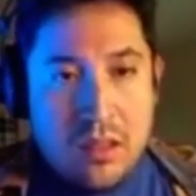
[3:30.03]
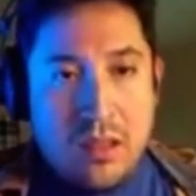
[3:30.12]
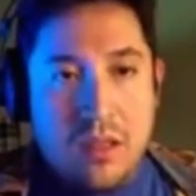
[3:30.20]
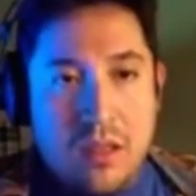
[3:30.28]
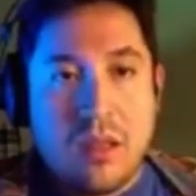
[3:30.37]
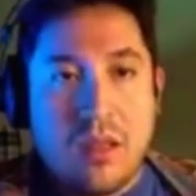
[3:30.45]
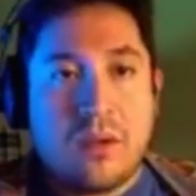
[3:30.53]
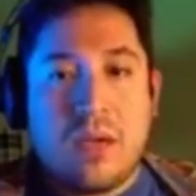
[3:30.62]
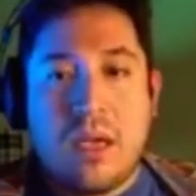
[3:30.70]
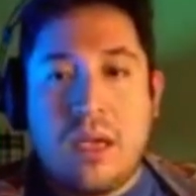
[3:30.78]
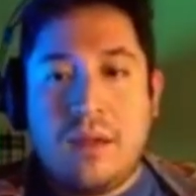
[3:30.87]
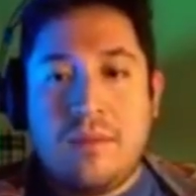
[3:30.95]

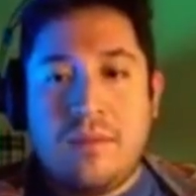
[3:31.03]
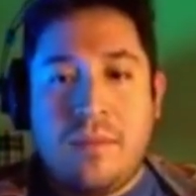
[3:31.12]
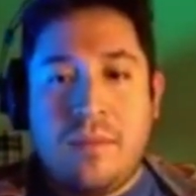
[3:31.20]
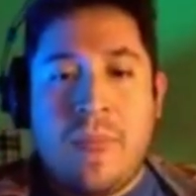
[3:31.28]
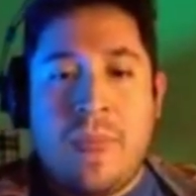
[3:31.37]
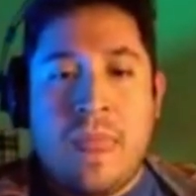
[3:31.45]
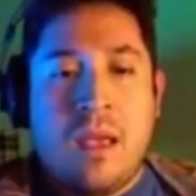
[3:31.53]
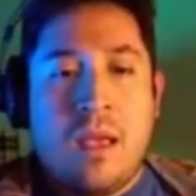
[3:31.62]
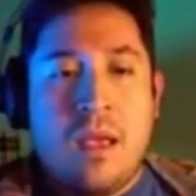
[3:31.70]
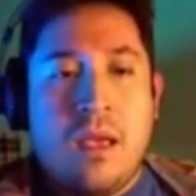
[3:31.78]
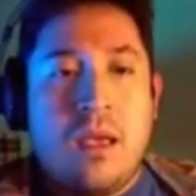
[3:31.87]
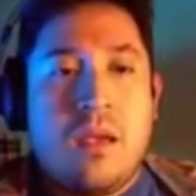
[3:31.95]
Okay,
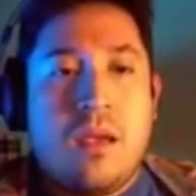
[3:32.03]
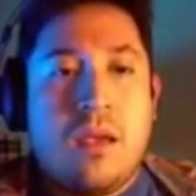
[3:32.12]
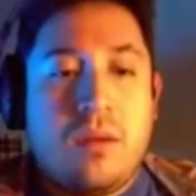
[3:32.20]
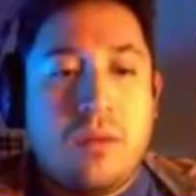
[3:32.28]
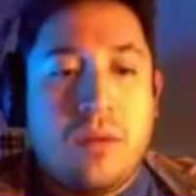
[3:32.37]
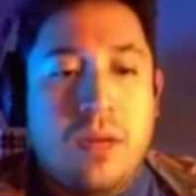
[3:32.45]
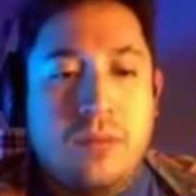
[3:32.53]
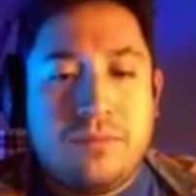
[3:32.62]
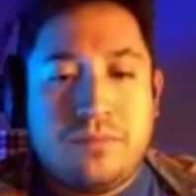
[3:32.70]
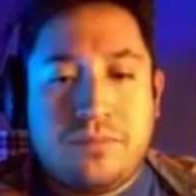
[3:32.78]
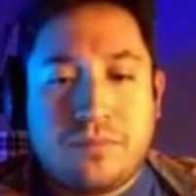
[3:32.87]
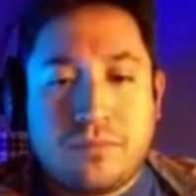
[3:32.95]
here we go.